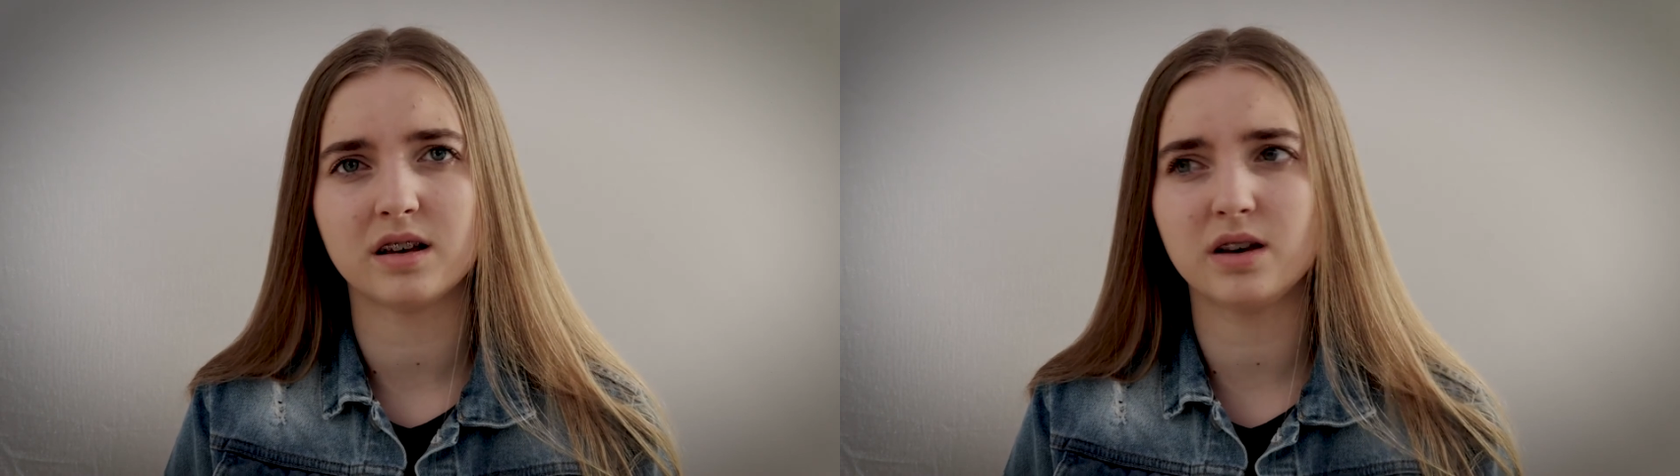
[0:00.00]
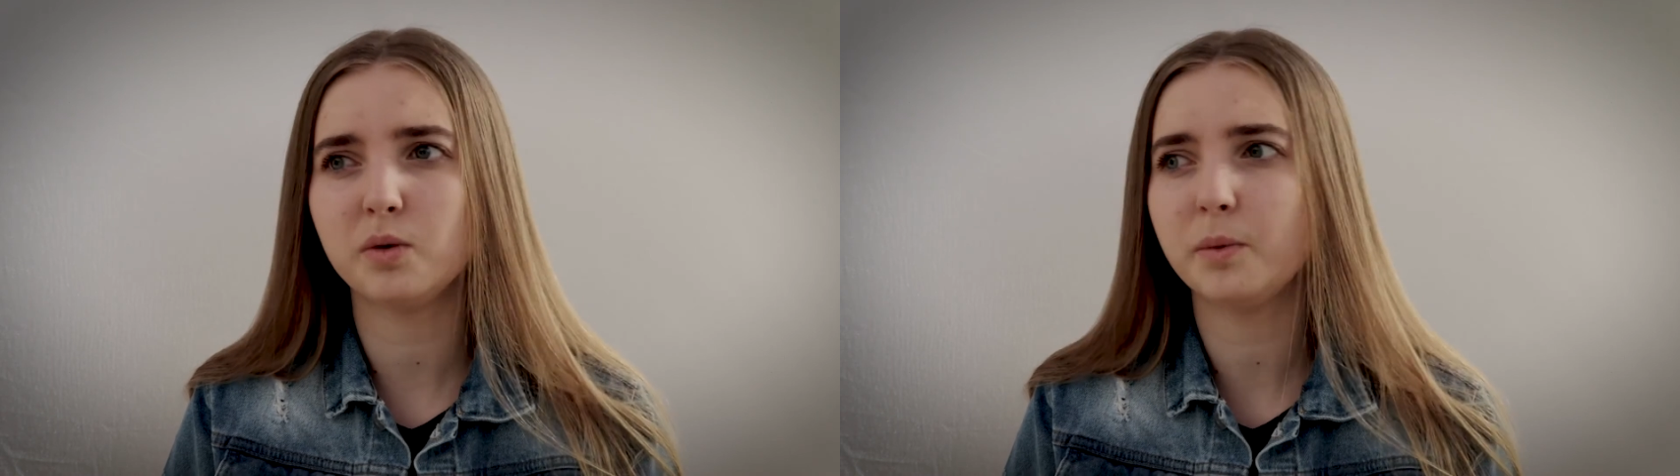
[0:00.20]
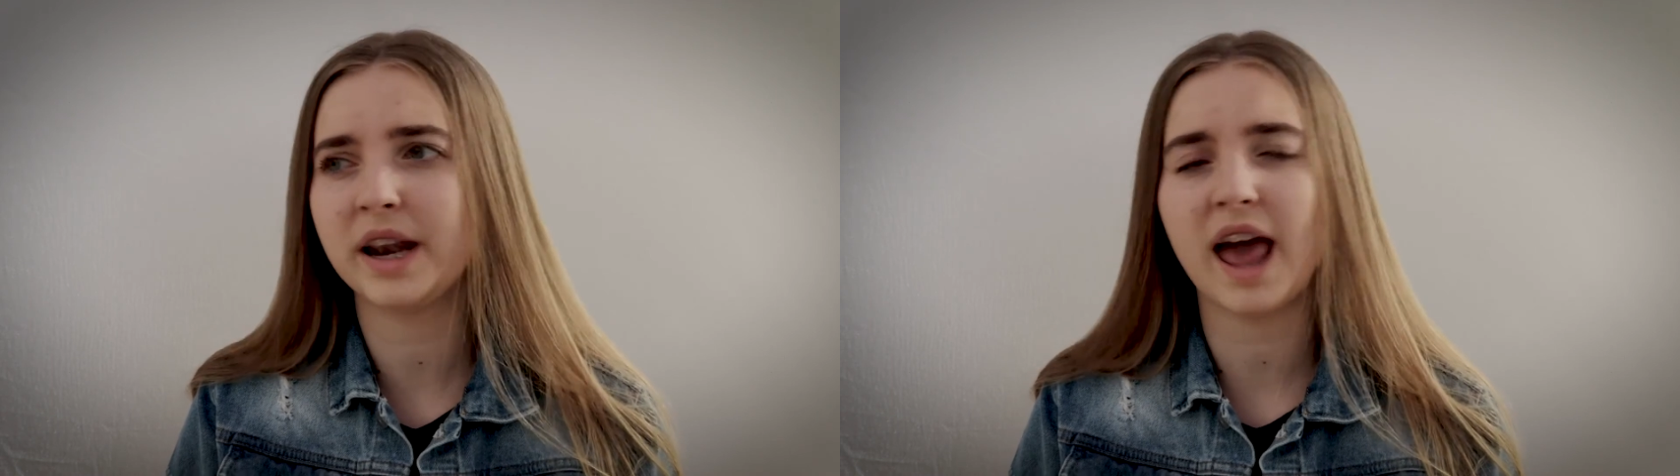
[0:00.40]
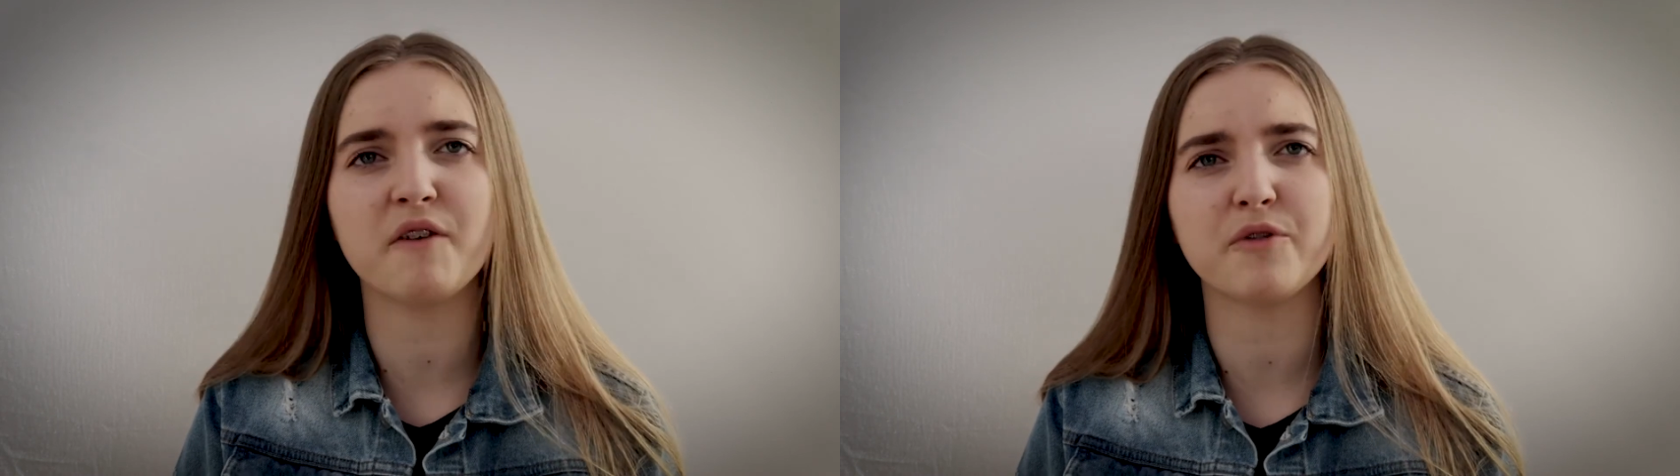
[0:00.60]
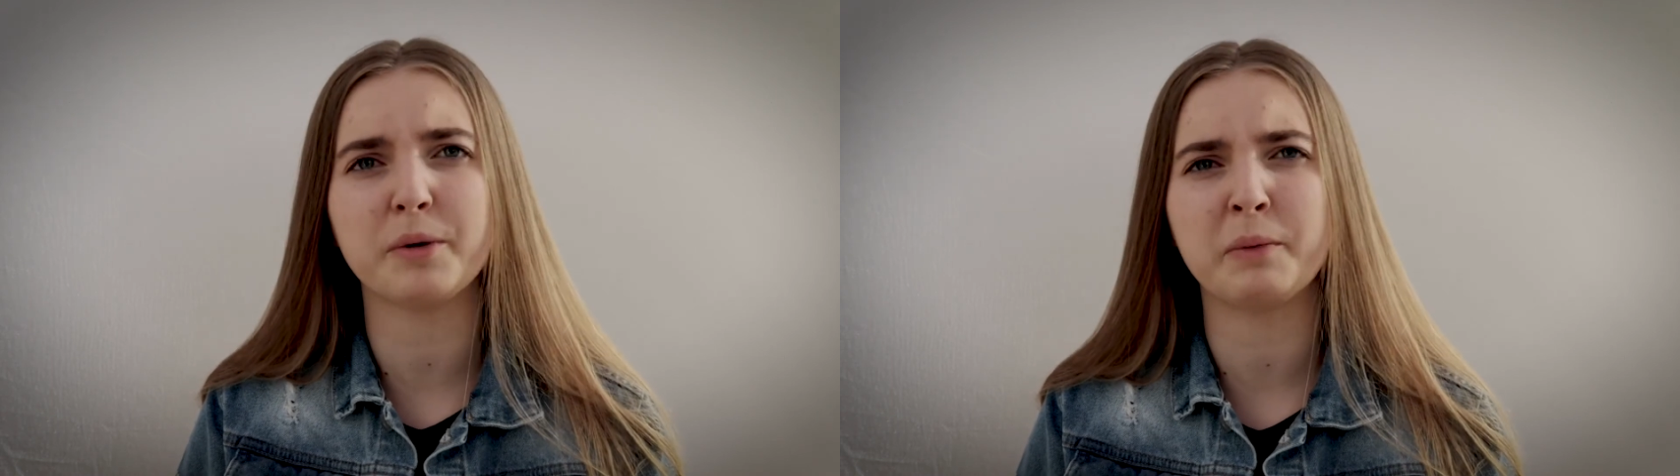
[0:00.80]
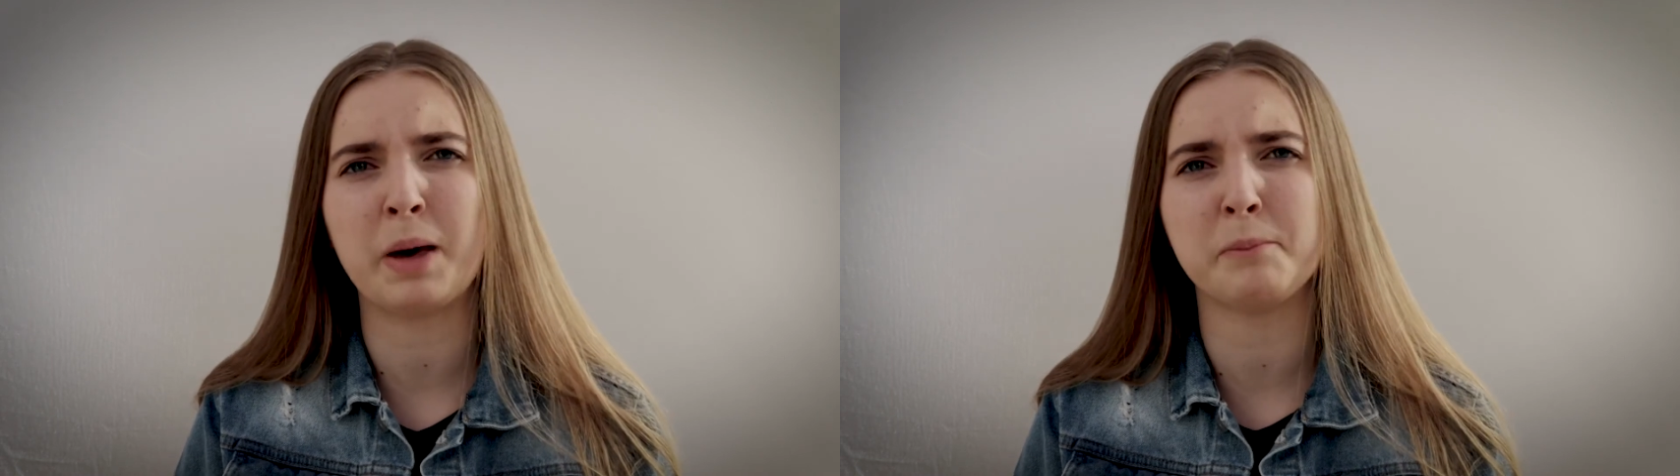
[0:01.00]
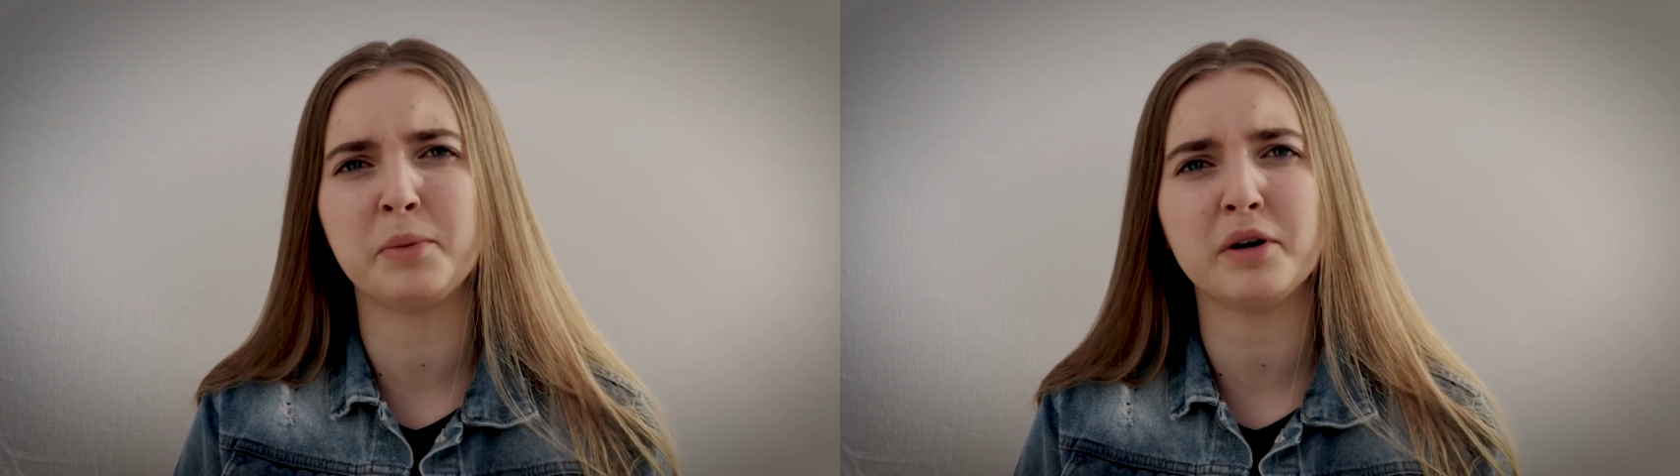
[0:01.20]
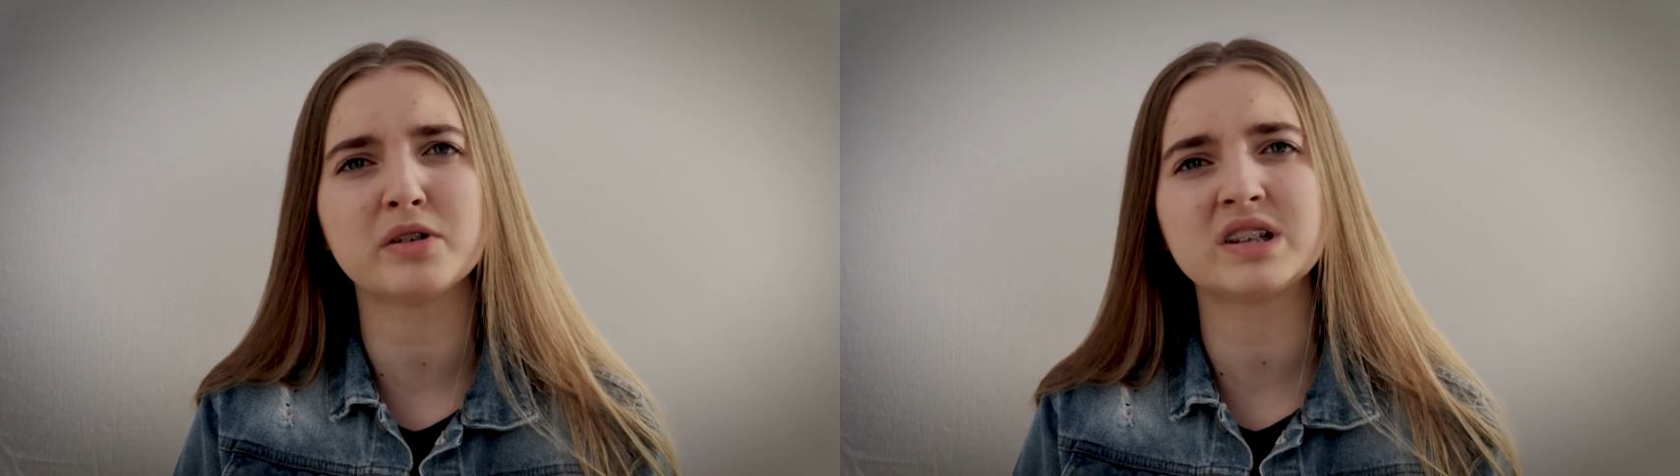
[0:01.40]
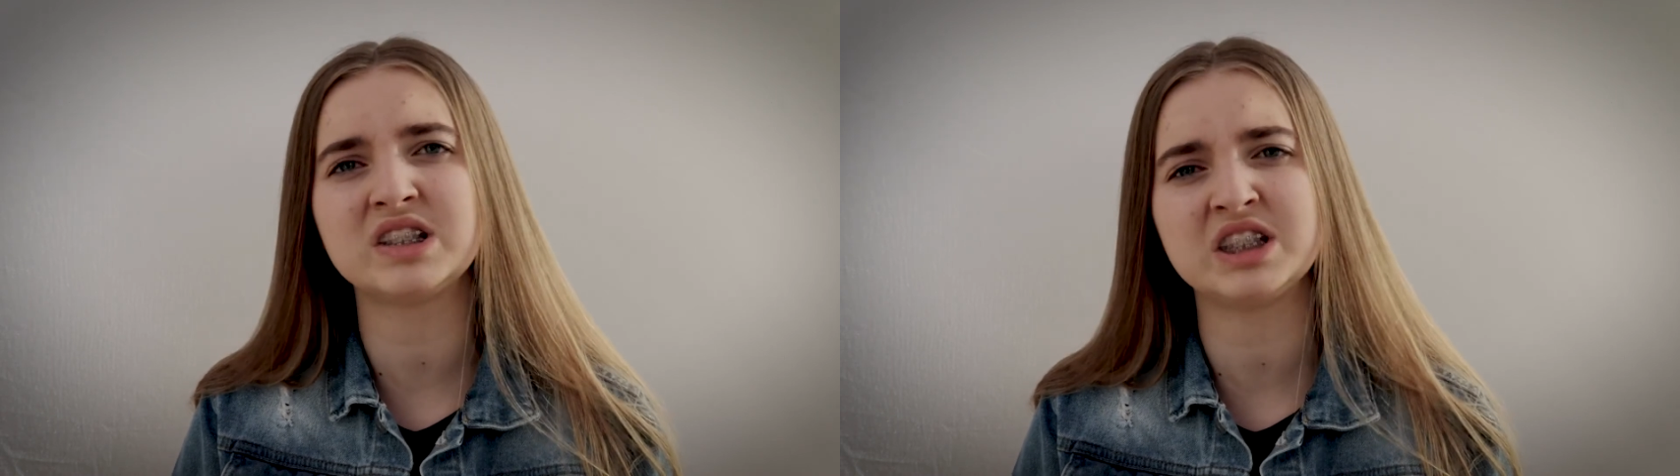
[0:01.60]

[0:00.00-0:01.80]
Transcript: It all went everywhere. Books,